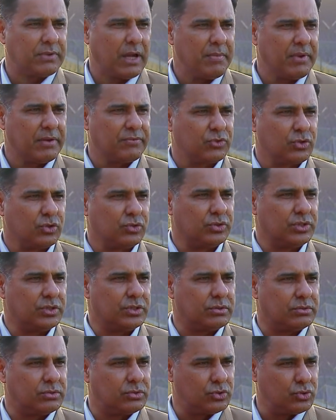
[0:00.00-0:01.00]
coming through
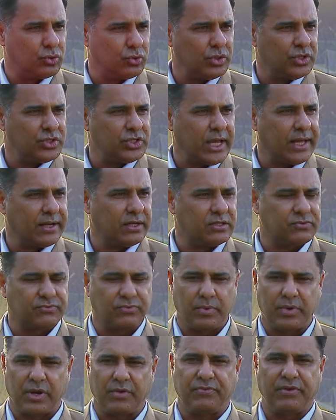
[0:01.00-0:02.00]
the channels
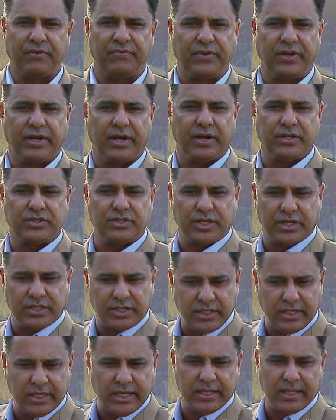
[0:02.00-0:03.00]
from under 15, under
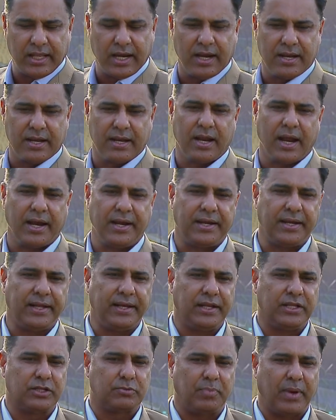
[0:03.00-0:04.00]
16, and then under
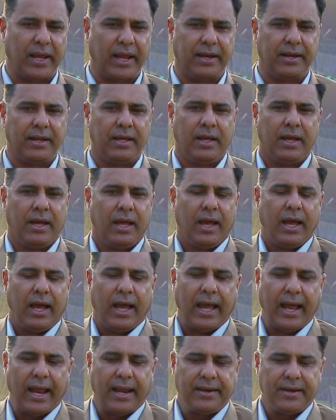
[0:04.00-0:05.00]
19 he's played.
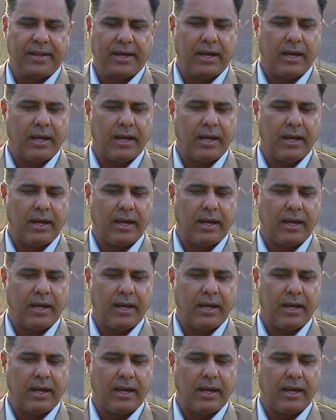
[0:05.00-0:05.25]
And